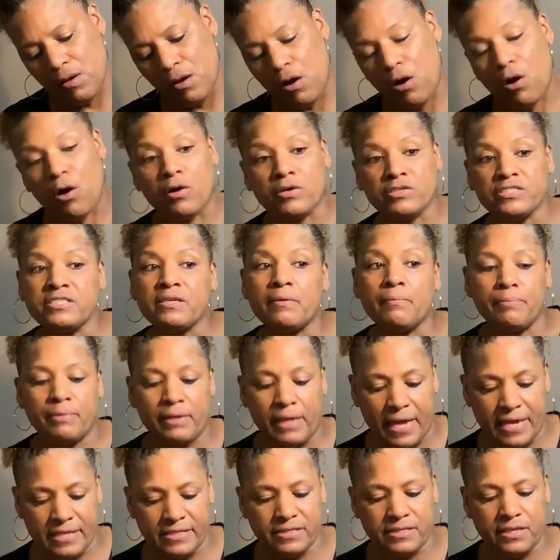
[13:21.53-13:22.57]
Or some
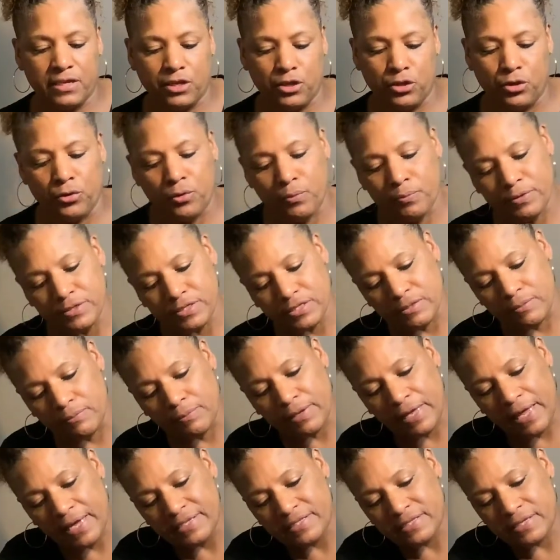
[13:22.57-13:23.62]
plastic. You can put some
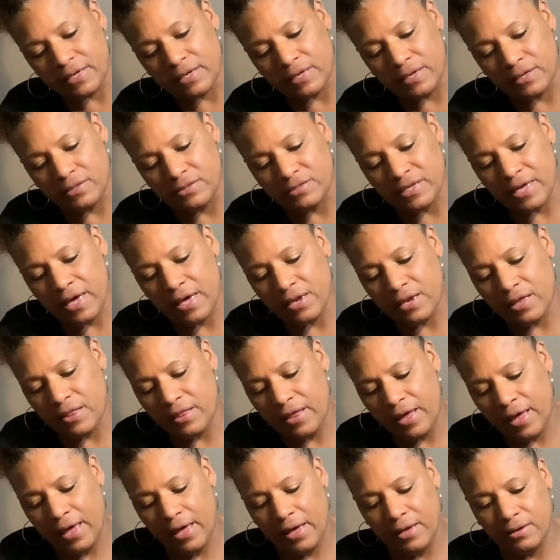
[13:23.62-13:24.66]
plastic inside of
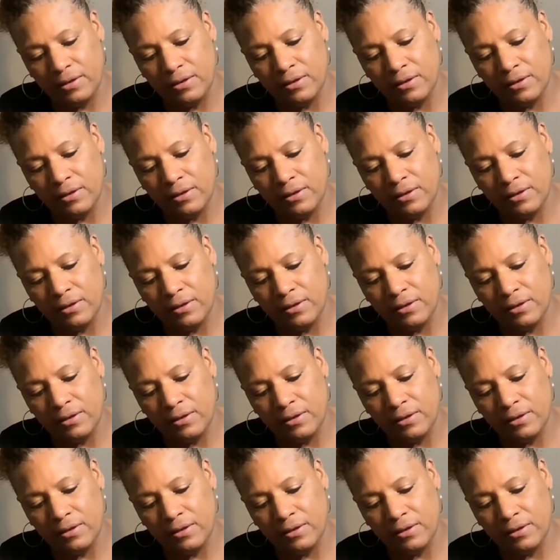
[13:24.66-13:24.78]
that